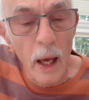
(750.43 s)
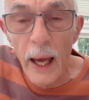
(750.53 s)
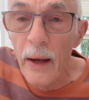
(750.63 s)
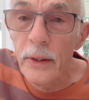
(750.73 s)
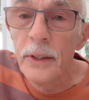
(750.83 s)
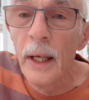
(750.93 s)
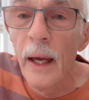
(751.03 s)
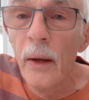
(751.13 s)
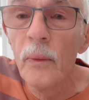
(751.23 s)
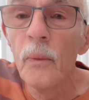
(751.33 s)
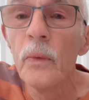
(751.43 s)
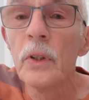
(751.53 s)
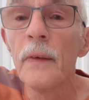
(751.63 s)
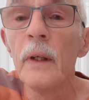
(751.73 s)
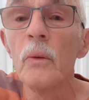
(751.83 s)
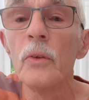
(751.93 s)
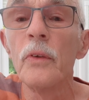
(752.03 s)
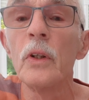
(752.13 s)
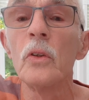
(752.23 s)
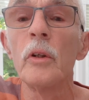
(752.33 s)
Our Town, which I think was
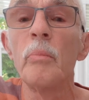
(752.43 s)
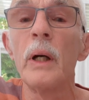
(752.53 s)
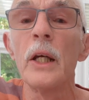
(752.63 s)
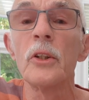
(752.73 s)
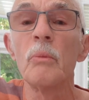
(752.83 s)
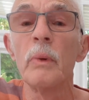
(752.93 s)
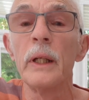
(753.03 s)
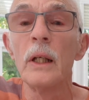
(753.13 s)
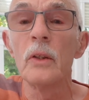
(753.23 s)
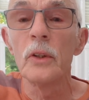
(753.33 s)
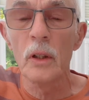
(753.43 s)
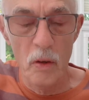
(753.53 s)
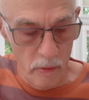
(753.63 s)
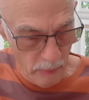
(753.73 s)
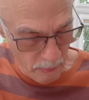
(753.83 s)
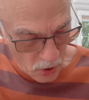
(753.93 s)
recorded by somebody else, I can't remember